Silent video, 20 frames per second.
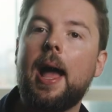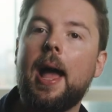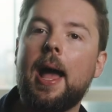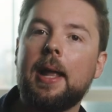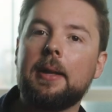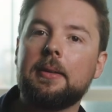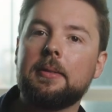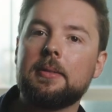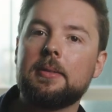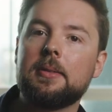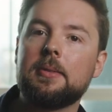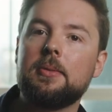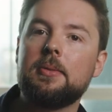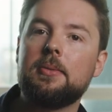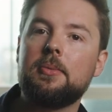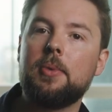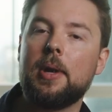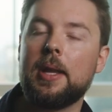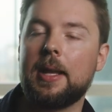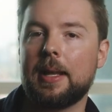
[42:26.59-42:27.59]
and
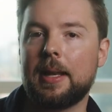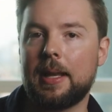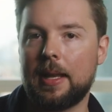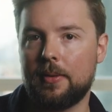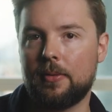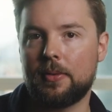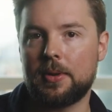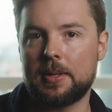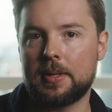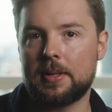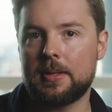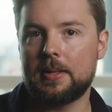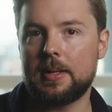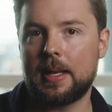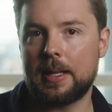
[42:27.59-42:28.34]
we can even,